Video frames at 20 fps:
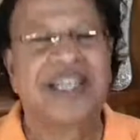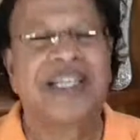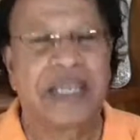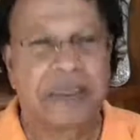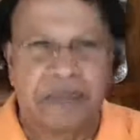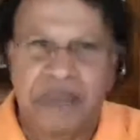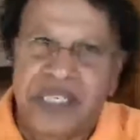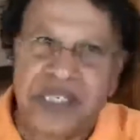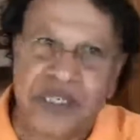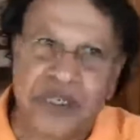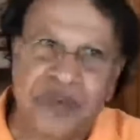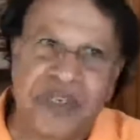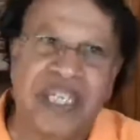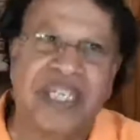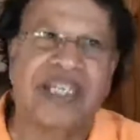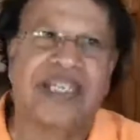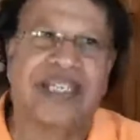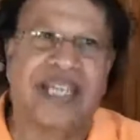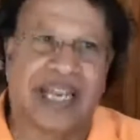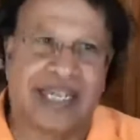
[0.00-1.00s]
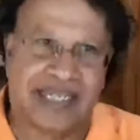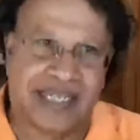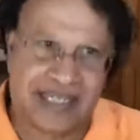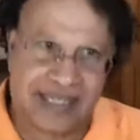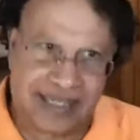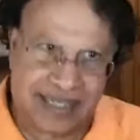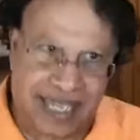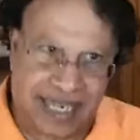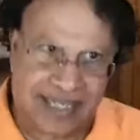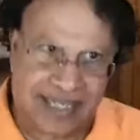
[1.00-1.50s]
That means you need that
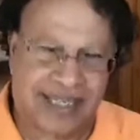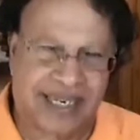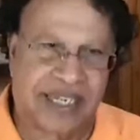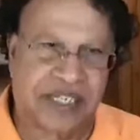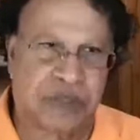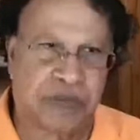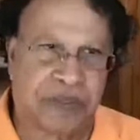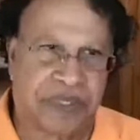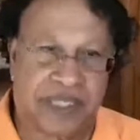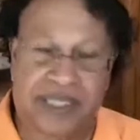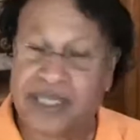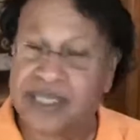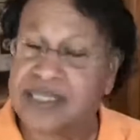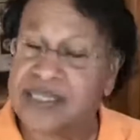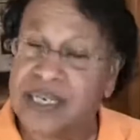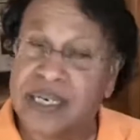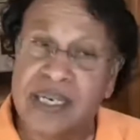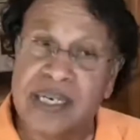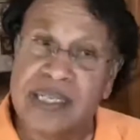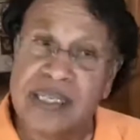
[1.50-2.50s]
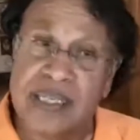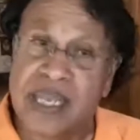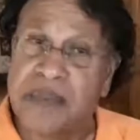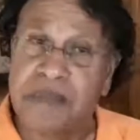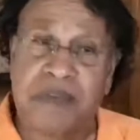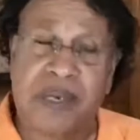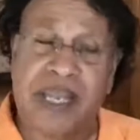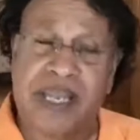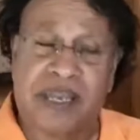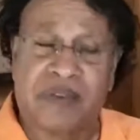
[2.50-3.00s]
expertise.
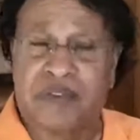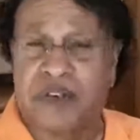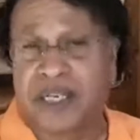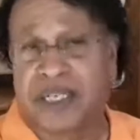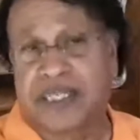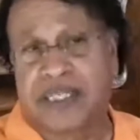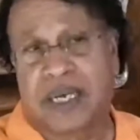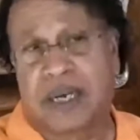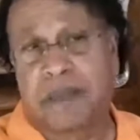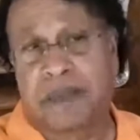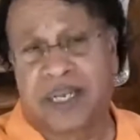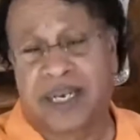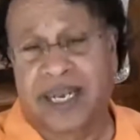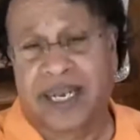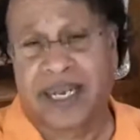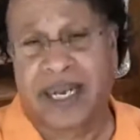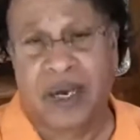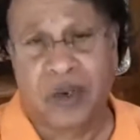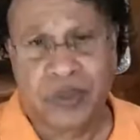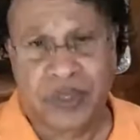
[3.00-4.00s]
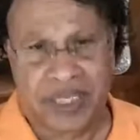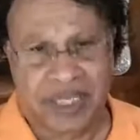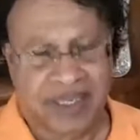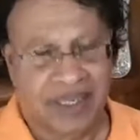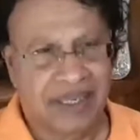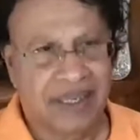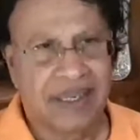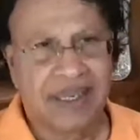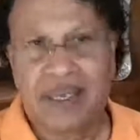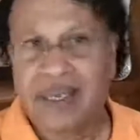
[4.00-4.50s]
Same like for example in
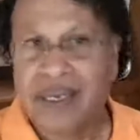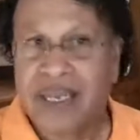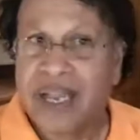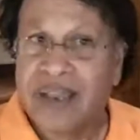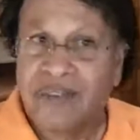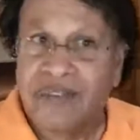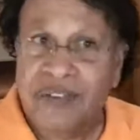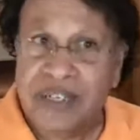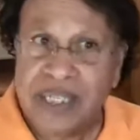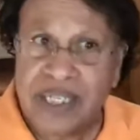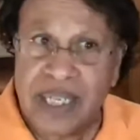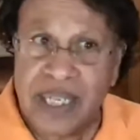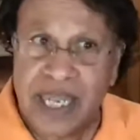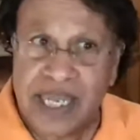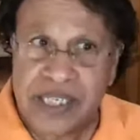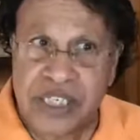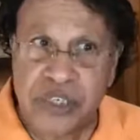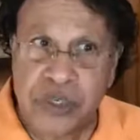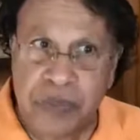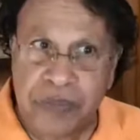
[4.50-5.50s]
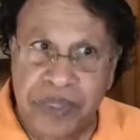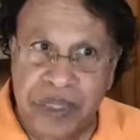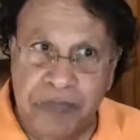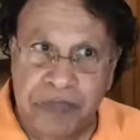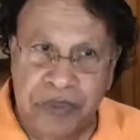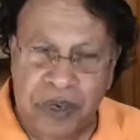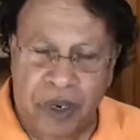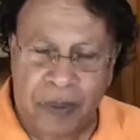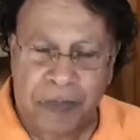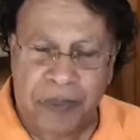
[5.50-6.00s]
accounting, everything has to be
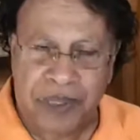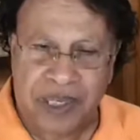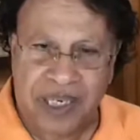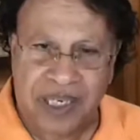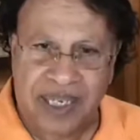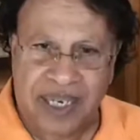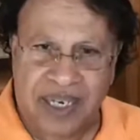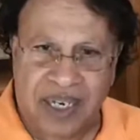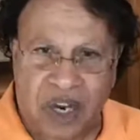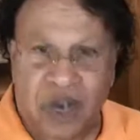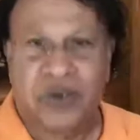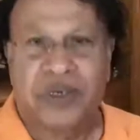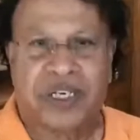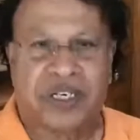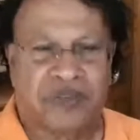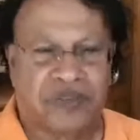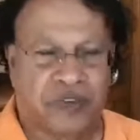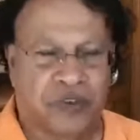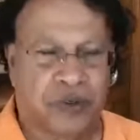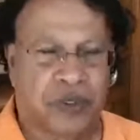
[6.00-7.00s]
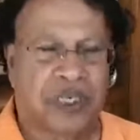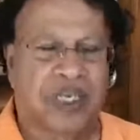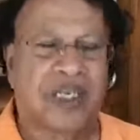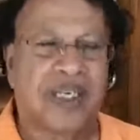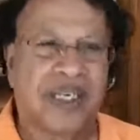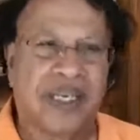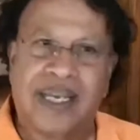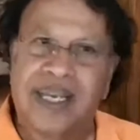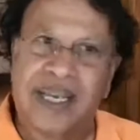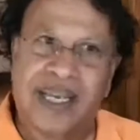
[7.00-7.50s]
properly accounted for,
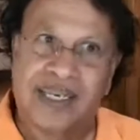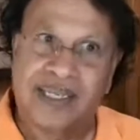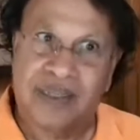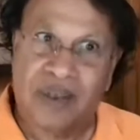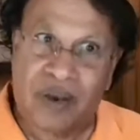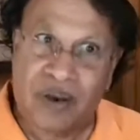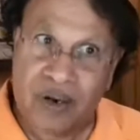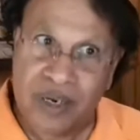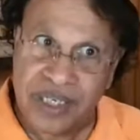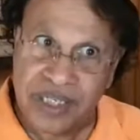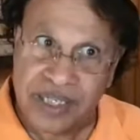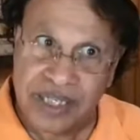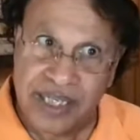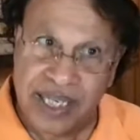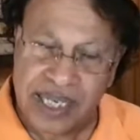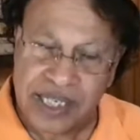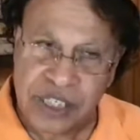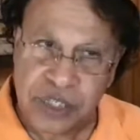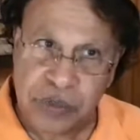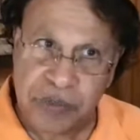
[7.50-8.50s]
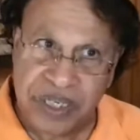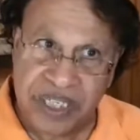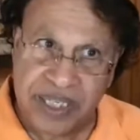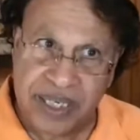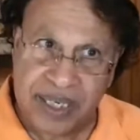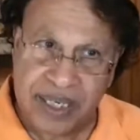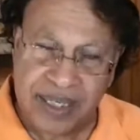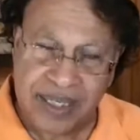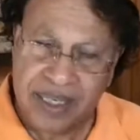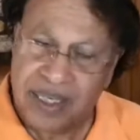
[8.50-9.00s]
and auditing has to be
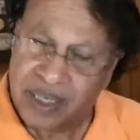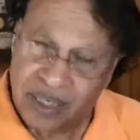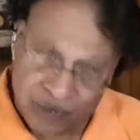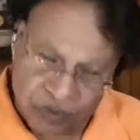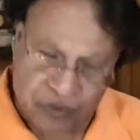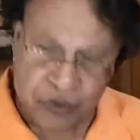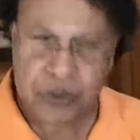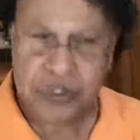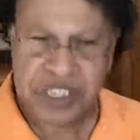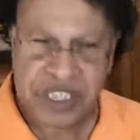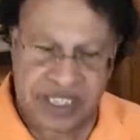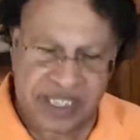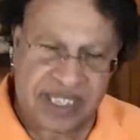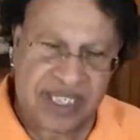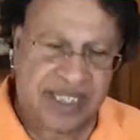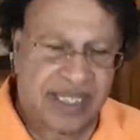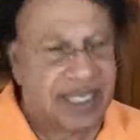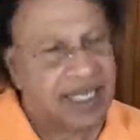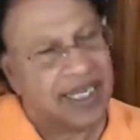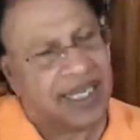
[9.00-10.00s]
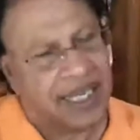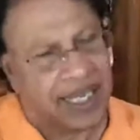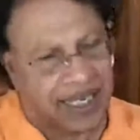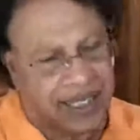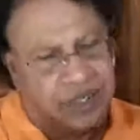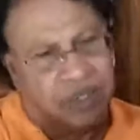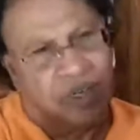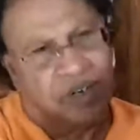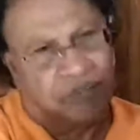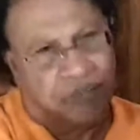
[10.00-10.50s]
done, of course, internally,
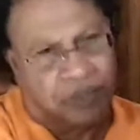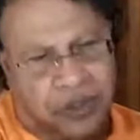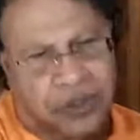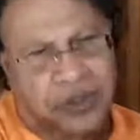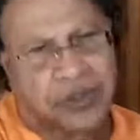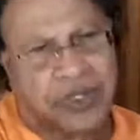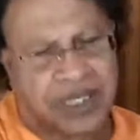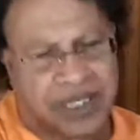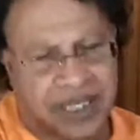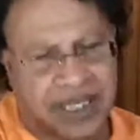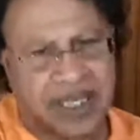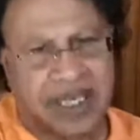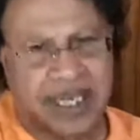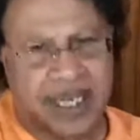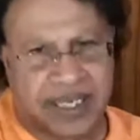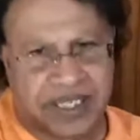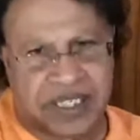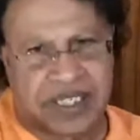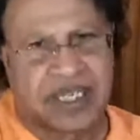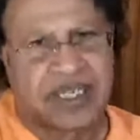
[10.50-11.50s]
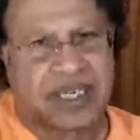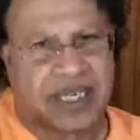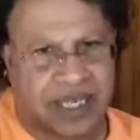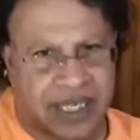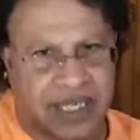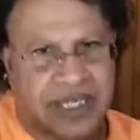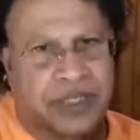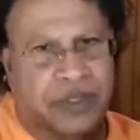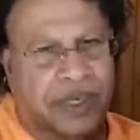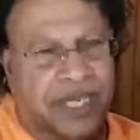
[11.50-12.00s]
and you to do it
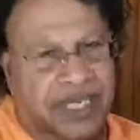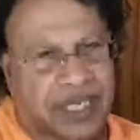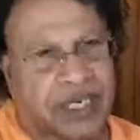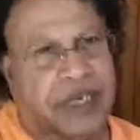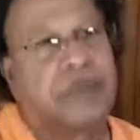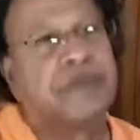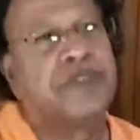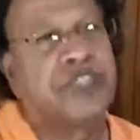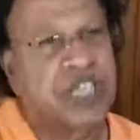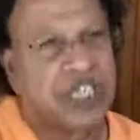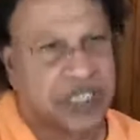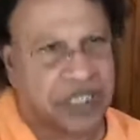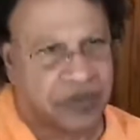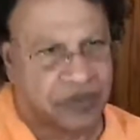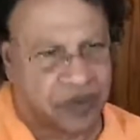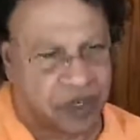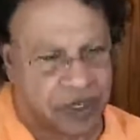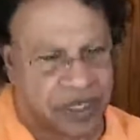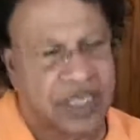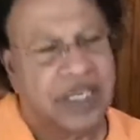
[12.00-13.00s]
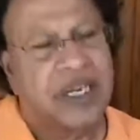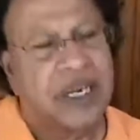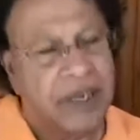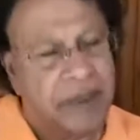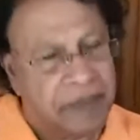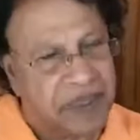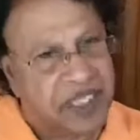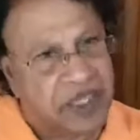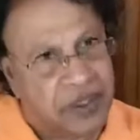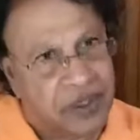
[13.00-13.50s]
externally to get an objective audit.
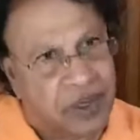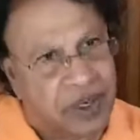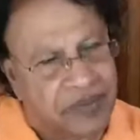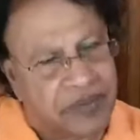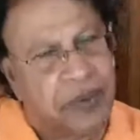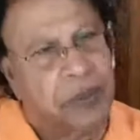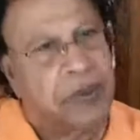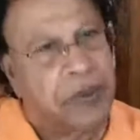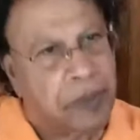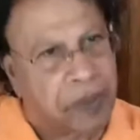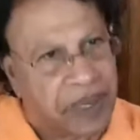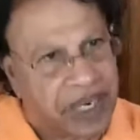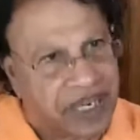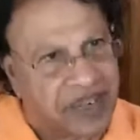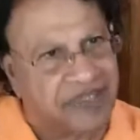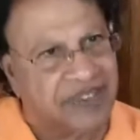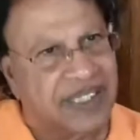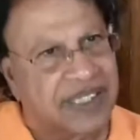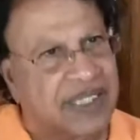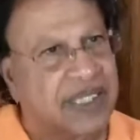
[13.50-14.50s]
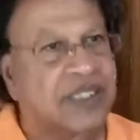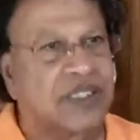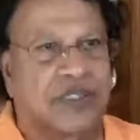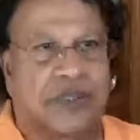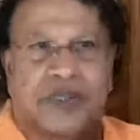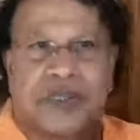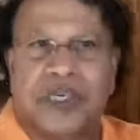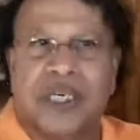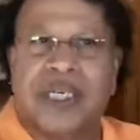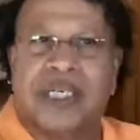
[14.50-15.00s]
But you have to prepare everything
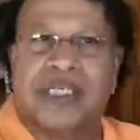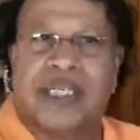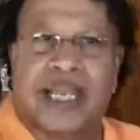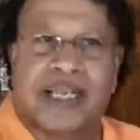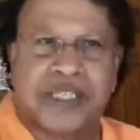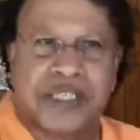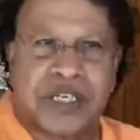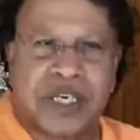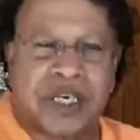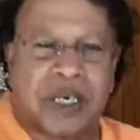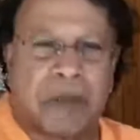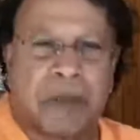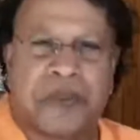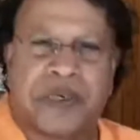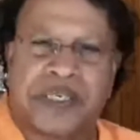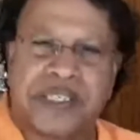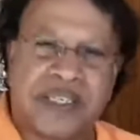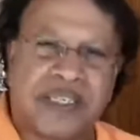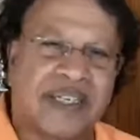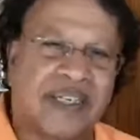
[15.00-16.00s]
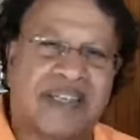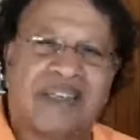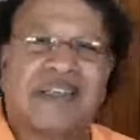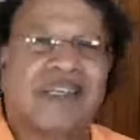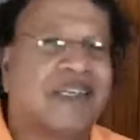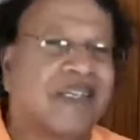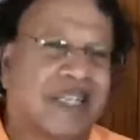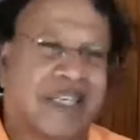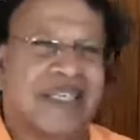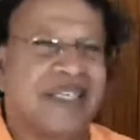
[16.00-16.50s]
so the external person
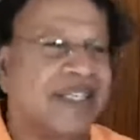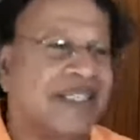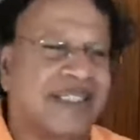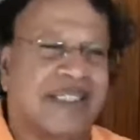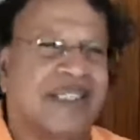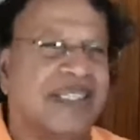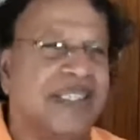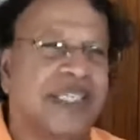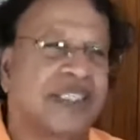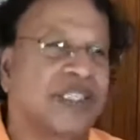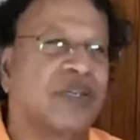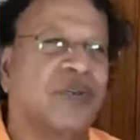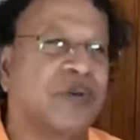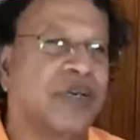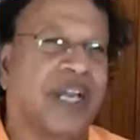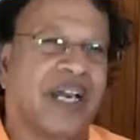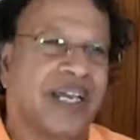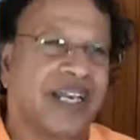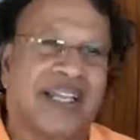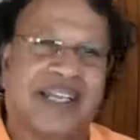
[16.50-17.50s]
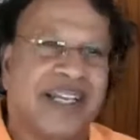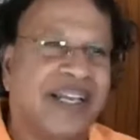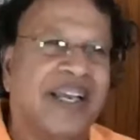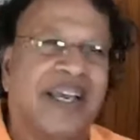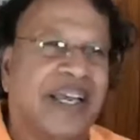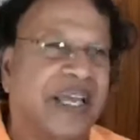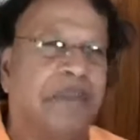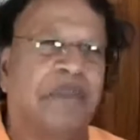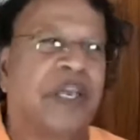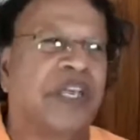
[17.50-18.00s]
can easily just look at it
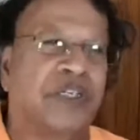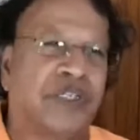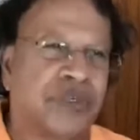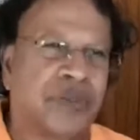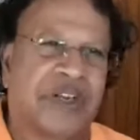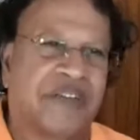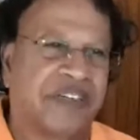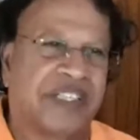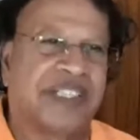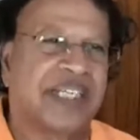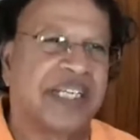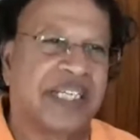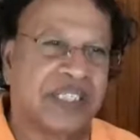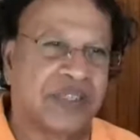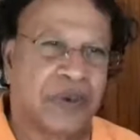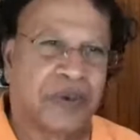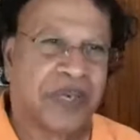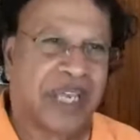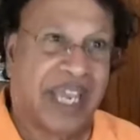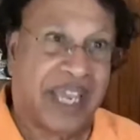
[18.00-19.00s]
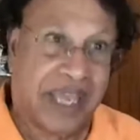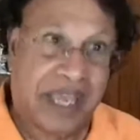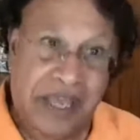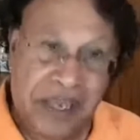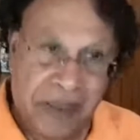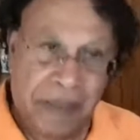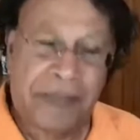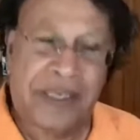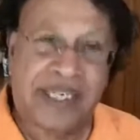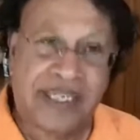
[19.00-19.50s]
and make sure everything is okay.
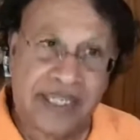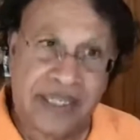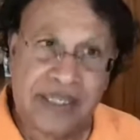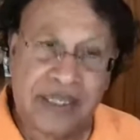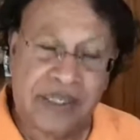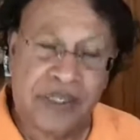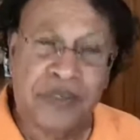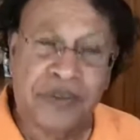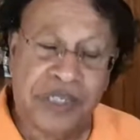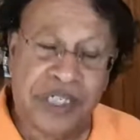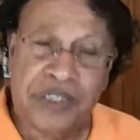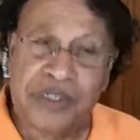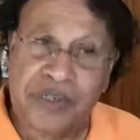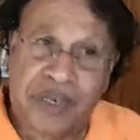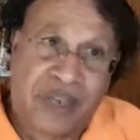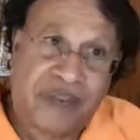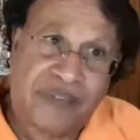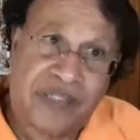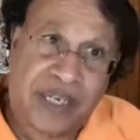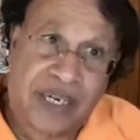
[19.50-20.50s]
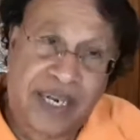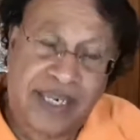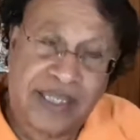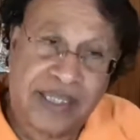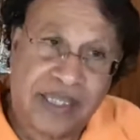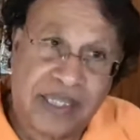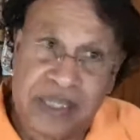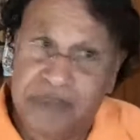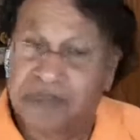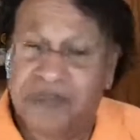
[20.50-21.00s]
But you need to have the
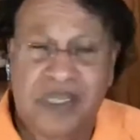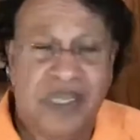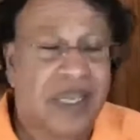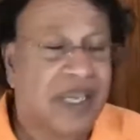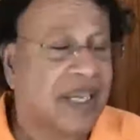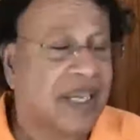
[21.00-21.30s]
right team.